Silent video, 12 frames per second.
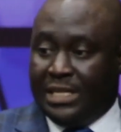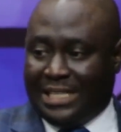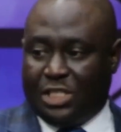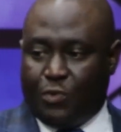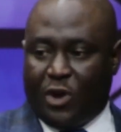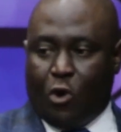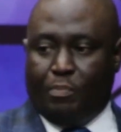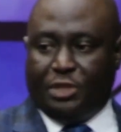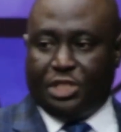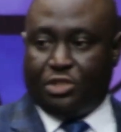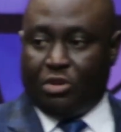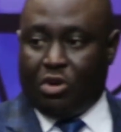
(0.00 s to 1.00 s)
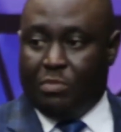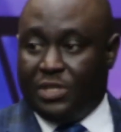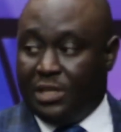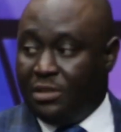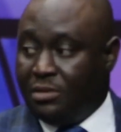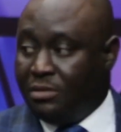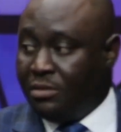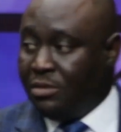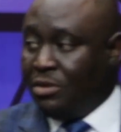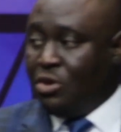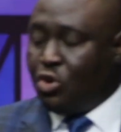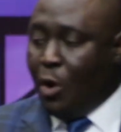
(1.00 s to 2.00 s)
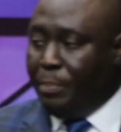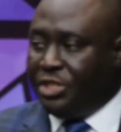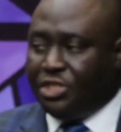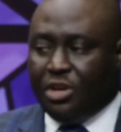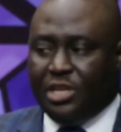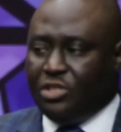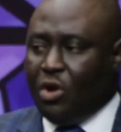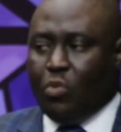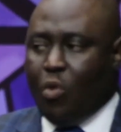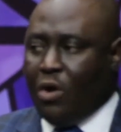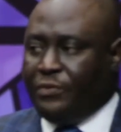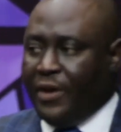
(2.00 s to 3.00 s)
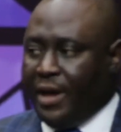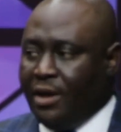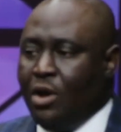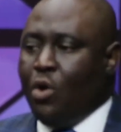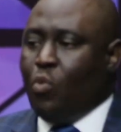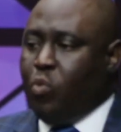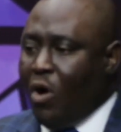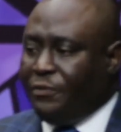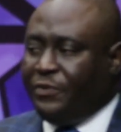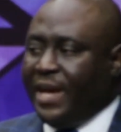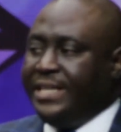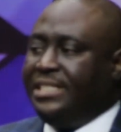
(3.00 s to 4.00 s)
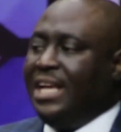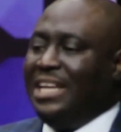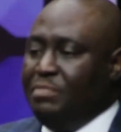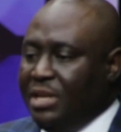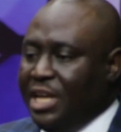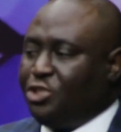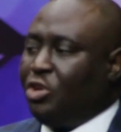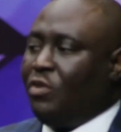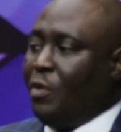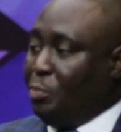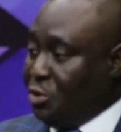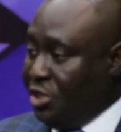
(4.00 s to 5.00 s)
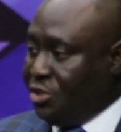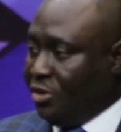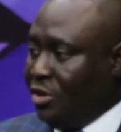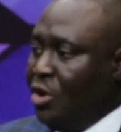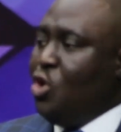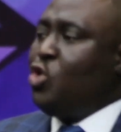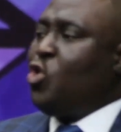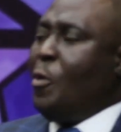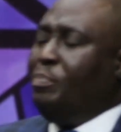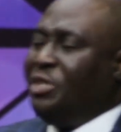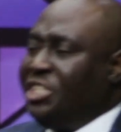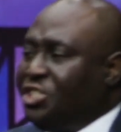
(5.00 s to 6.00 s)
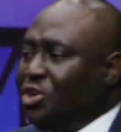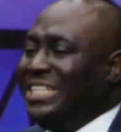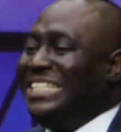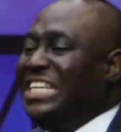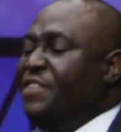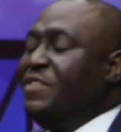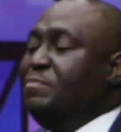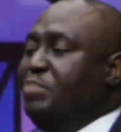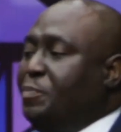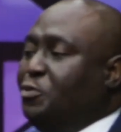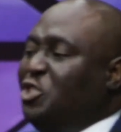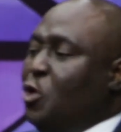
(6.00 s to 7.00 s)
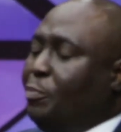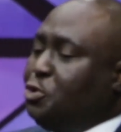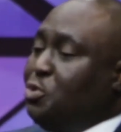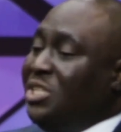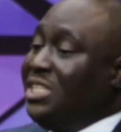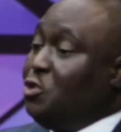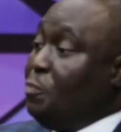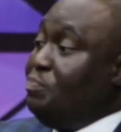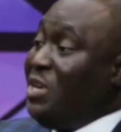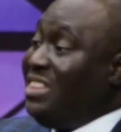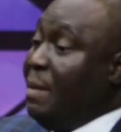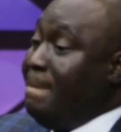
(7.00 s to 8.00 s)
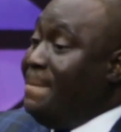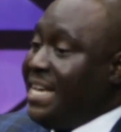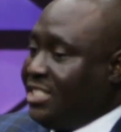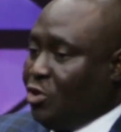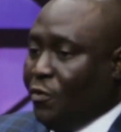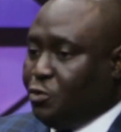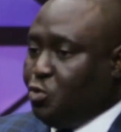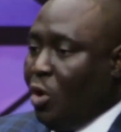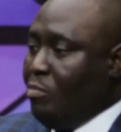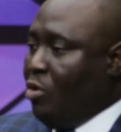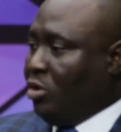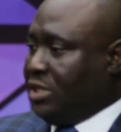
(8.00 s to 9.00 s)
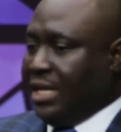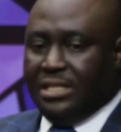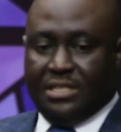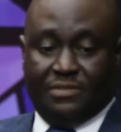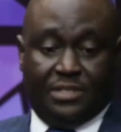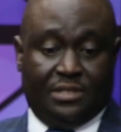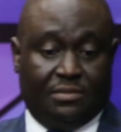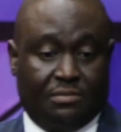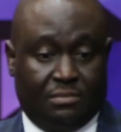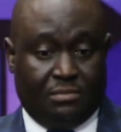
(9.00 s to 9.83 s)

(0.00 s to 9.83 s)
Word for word: That is where competition comes in. Competition is not warfare. Warfare is the elimination of opposition. Competition is giving people the opportunity to pick the best of two or more alternatives.